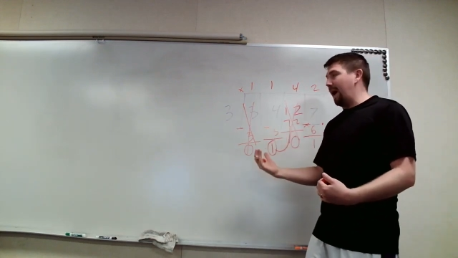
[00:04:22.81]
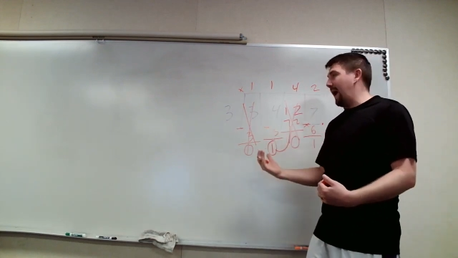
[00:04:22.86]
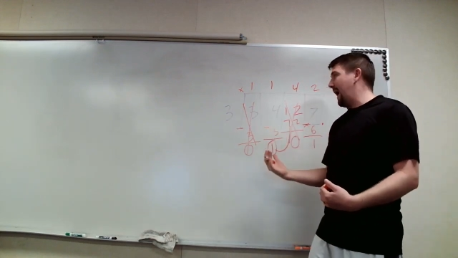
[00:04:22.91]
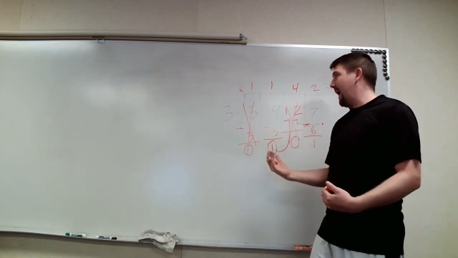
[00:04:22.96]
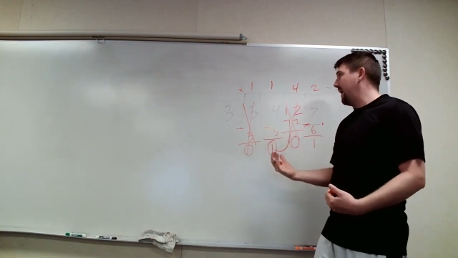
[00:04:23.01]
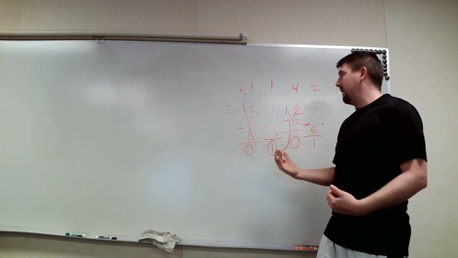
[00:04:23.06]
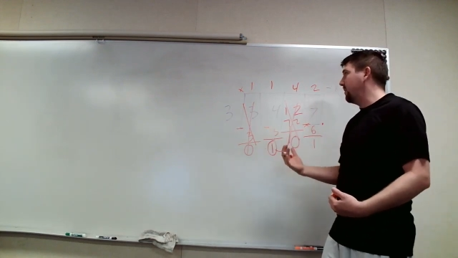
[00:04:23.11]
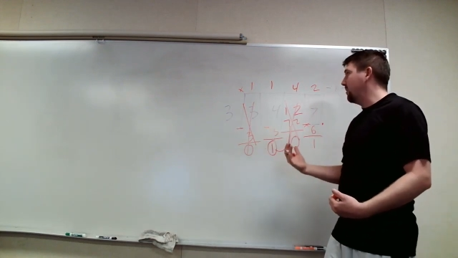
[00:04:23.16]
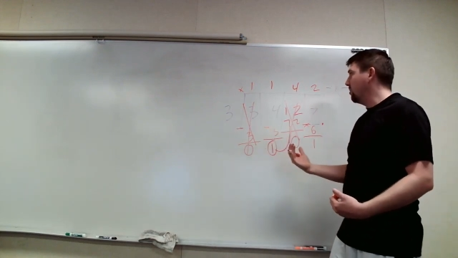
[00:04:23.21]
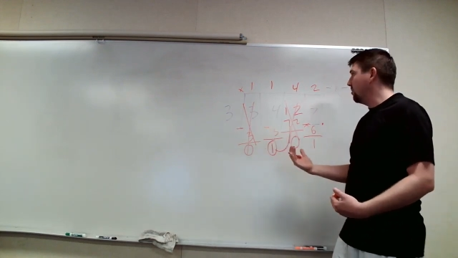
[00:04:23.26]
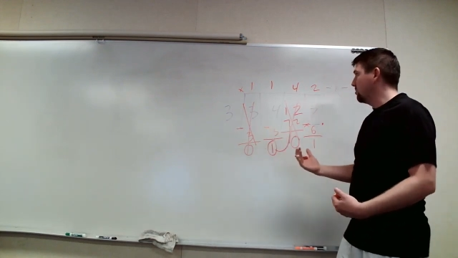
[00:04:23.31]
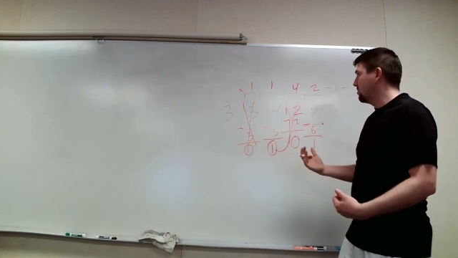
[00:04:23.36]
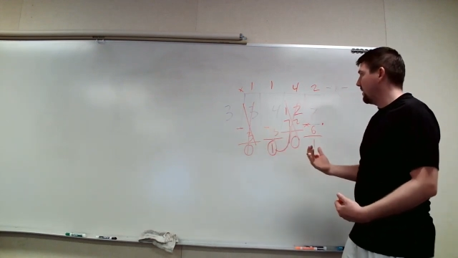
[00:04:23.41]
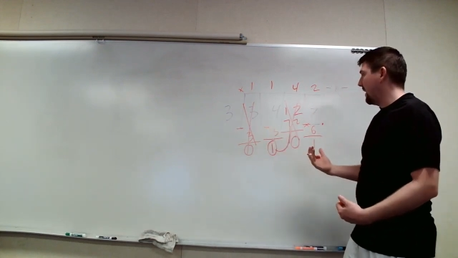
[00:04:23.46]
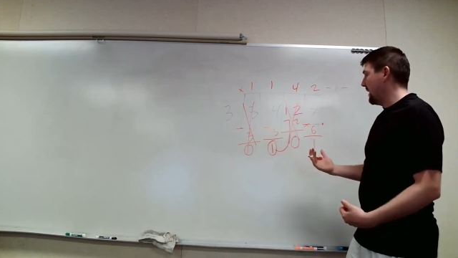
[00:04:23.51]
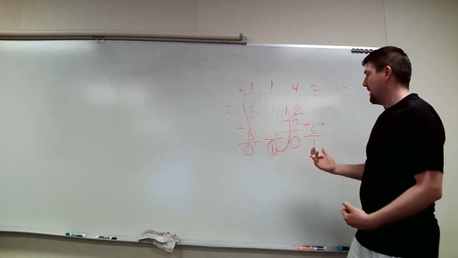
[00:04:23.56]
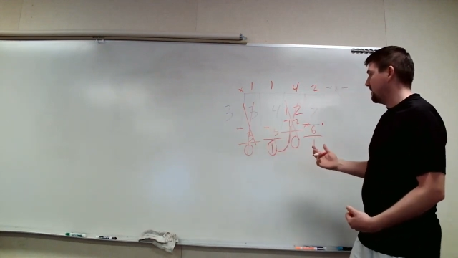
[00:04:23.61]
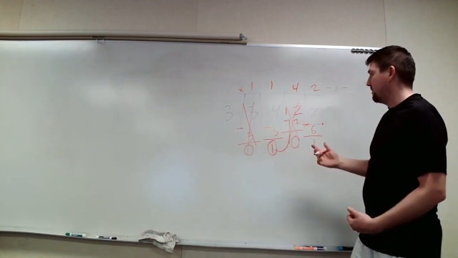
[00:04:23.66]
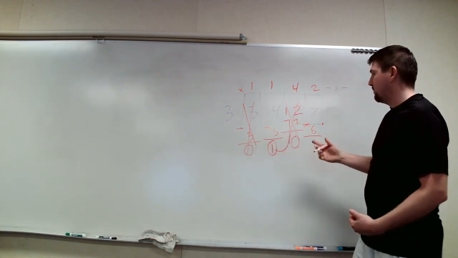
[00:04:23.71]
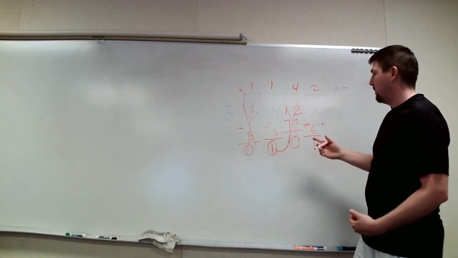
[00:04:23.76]
add those
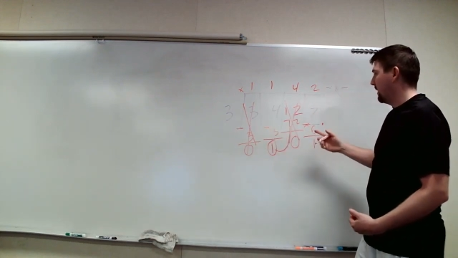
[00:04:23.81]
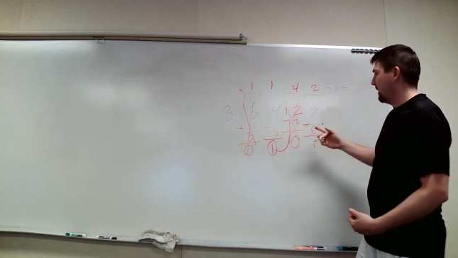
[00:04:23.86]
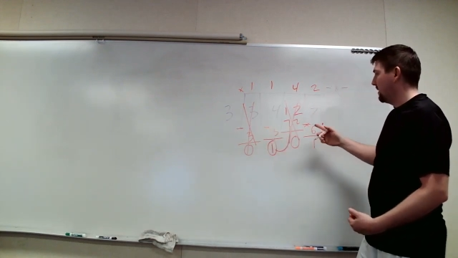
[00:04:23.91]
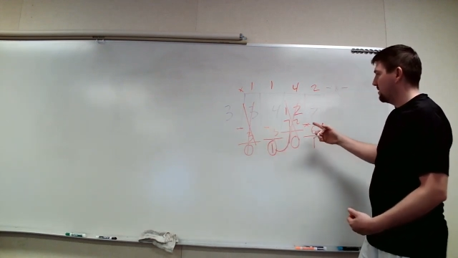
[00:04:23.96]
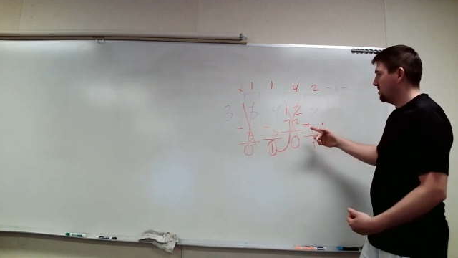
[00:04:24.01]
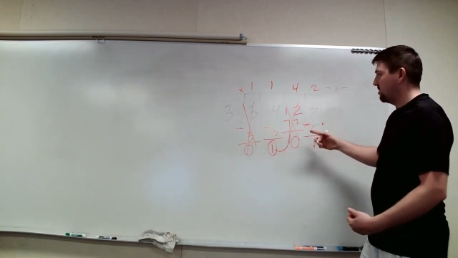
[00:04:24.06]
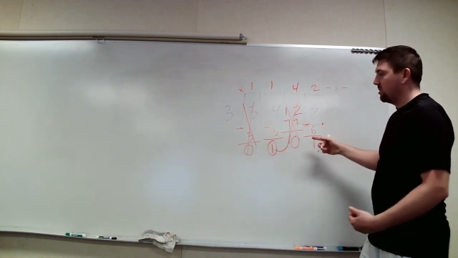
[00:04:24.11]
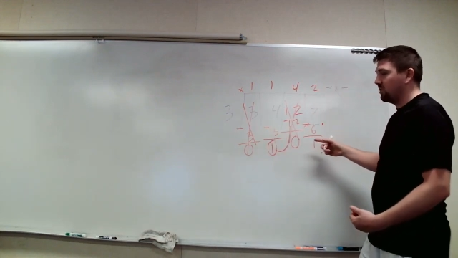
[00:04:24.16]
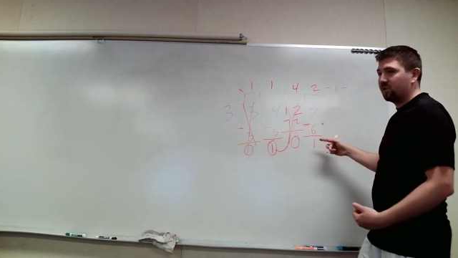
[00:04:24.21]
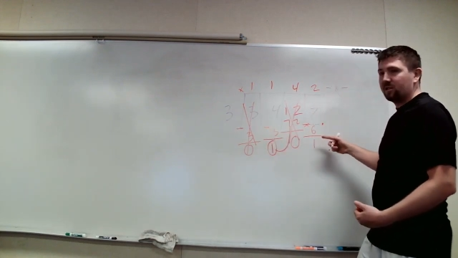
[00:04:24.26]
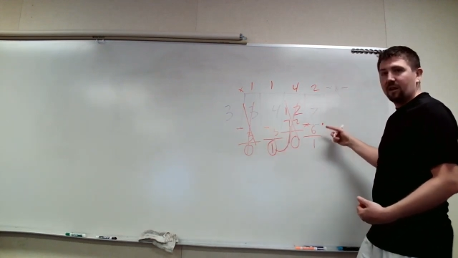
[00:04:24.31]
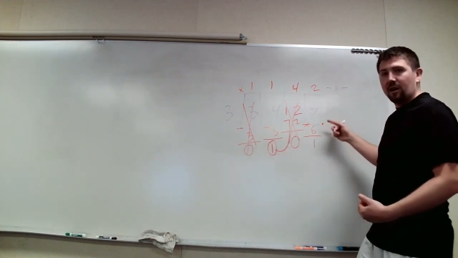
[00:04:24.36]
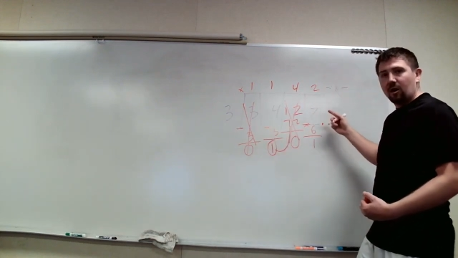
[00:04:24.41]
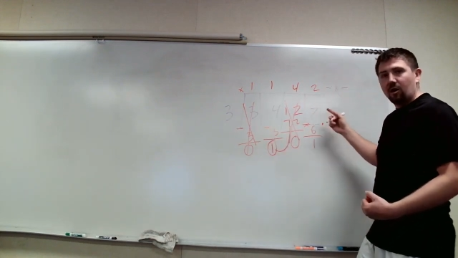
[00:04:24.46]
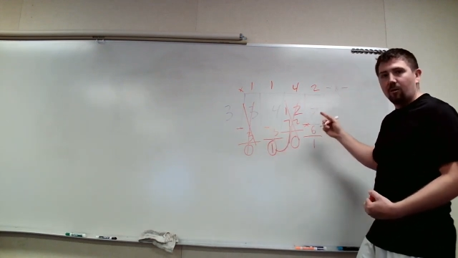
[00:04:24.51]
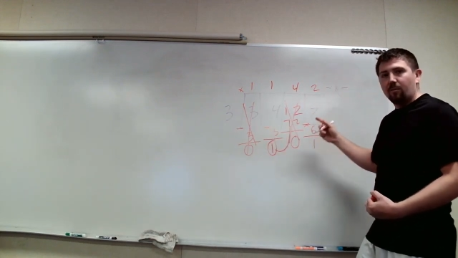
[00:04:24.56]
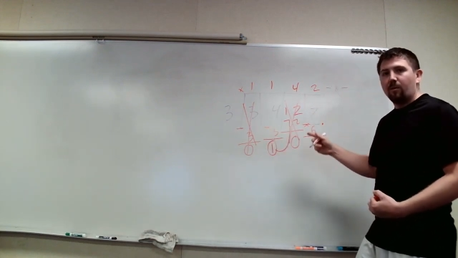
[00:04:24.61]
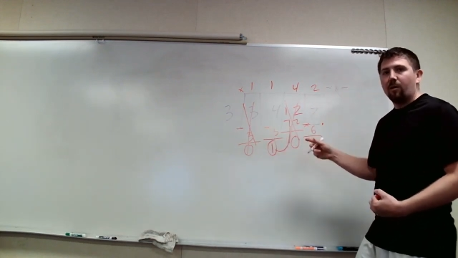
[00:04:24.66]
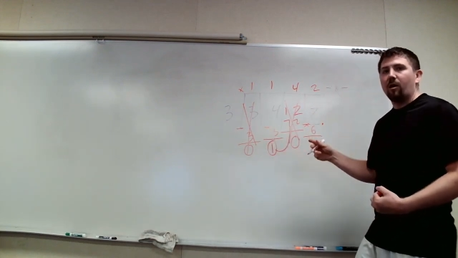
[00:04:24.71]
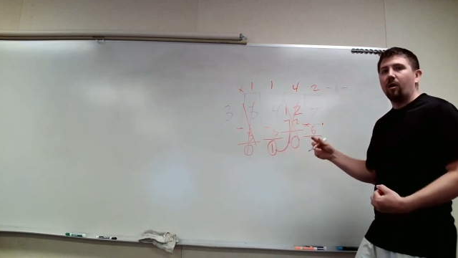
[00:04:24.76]
aspects just to
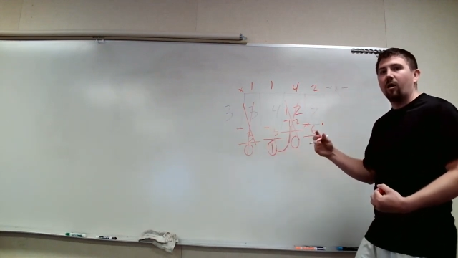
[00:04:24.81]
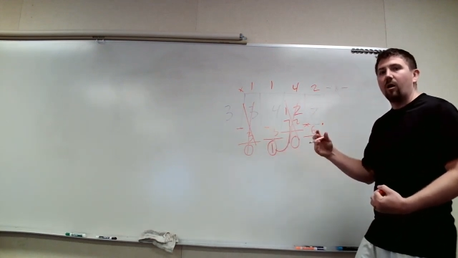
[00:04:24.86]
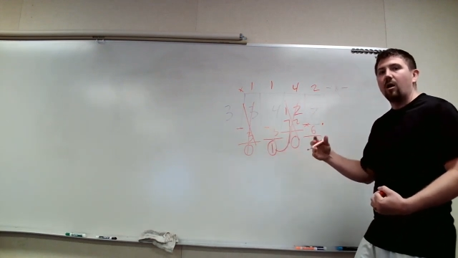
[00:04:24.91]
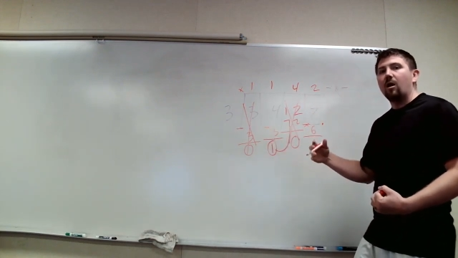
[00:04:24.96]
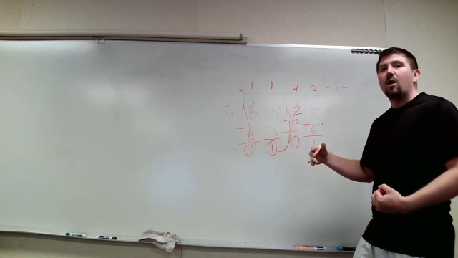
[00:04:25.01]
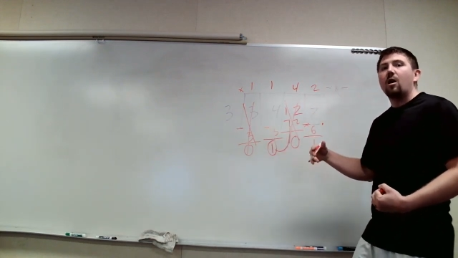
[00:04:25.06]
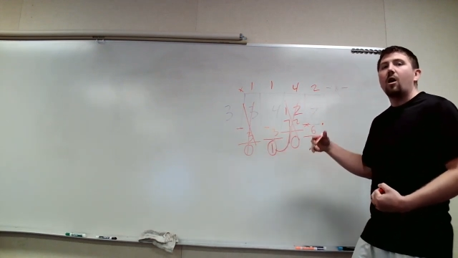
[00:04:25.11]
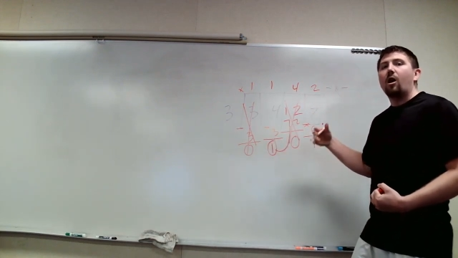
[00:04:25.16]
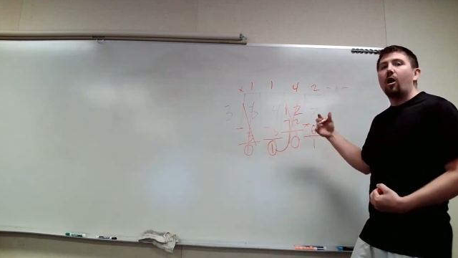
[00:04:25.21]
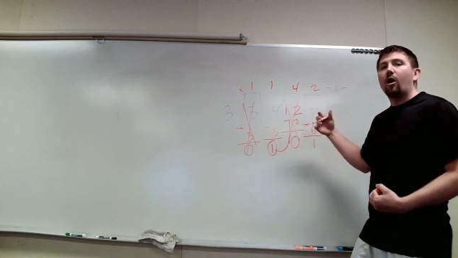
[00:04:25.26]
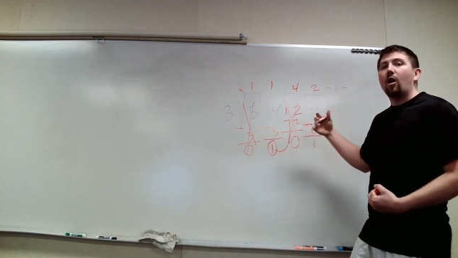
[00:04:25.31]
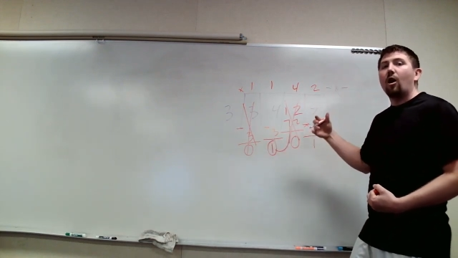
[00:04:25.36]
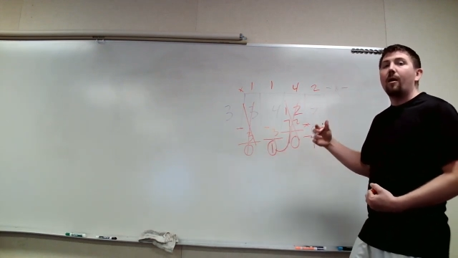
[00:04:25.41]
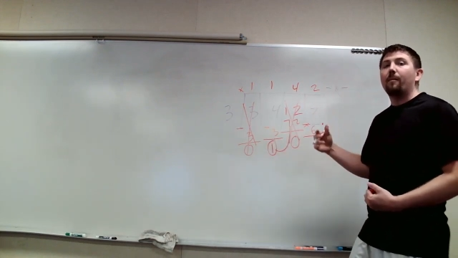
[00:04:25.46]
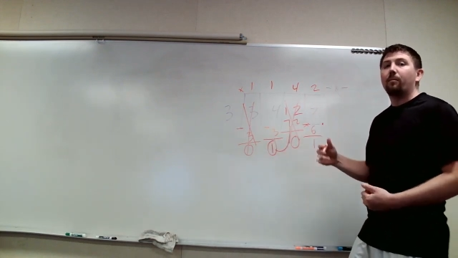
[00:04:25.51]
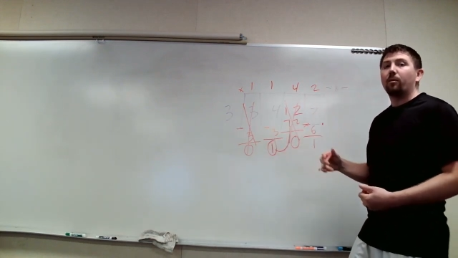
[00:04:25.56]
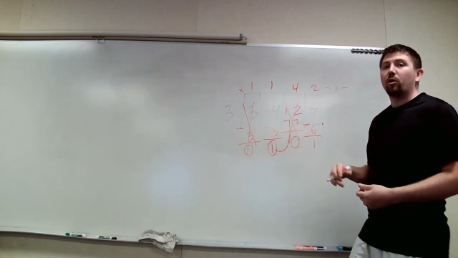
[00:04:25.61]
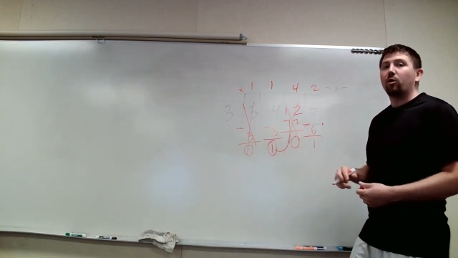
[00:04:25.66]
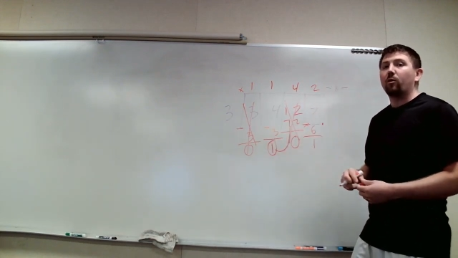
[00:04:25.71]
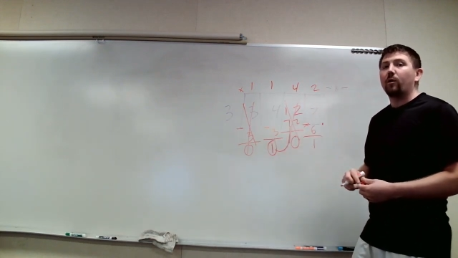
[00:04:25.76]
help our
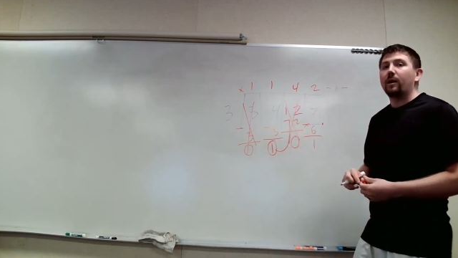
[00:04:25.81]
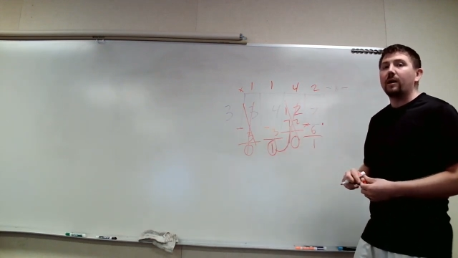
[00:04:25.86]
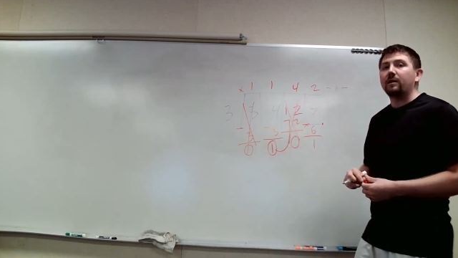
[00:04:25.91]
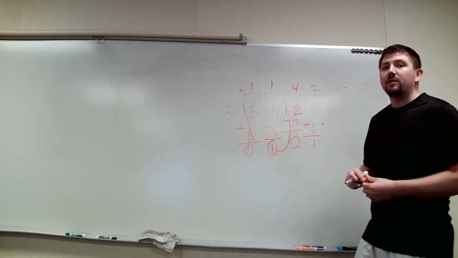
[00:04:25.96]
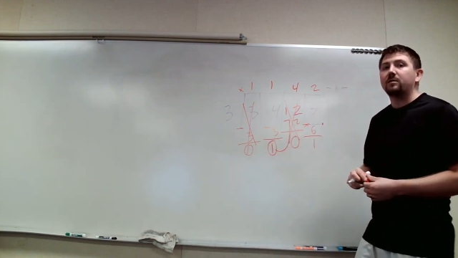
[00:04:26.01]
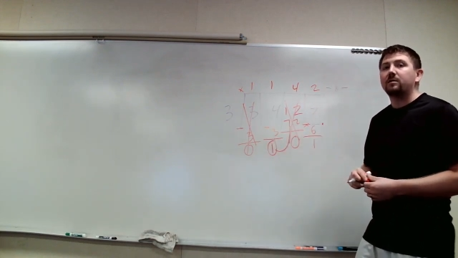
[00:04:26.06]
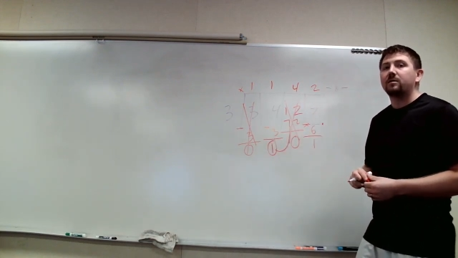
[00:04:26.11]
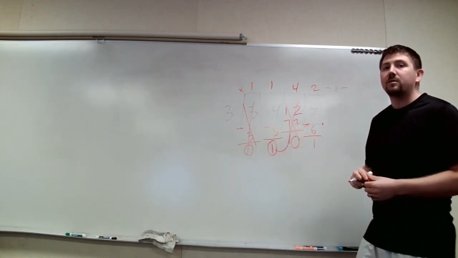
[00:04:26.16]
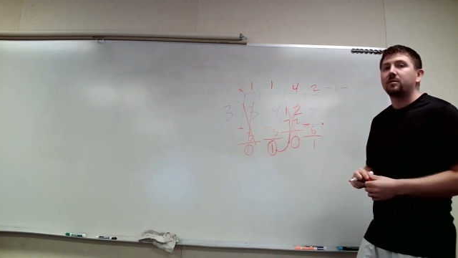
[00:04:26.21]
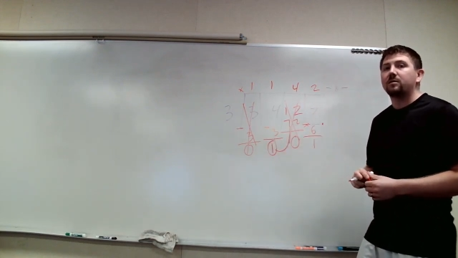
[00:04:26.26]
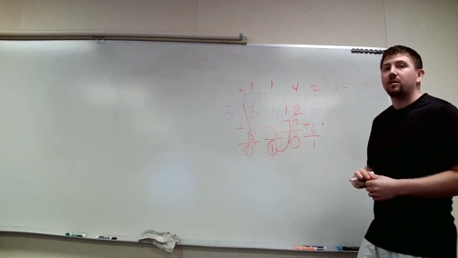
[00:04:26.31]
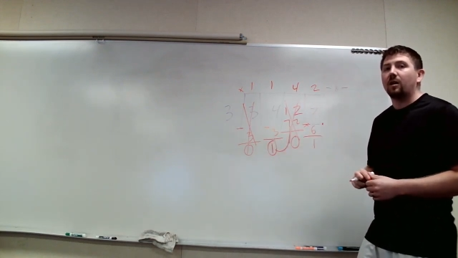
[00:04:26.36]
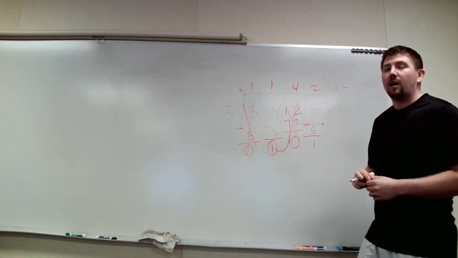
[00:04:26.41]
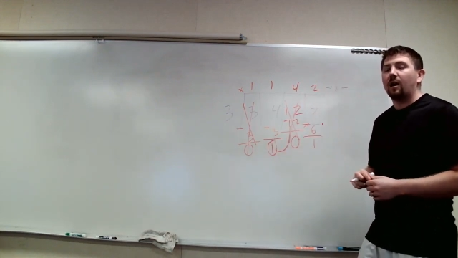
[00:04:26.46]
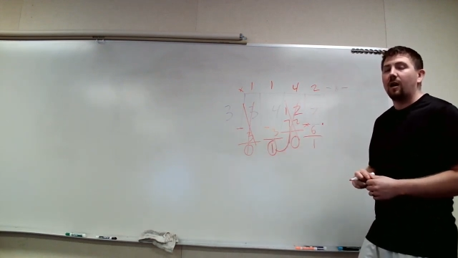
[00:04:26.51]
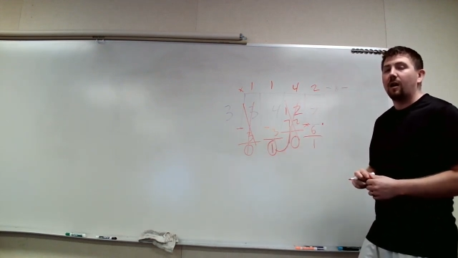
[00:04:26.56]
upper grades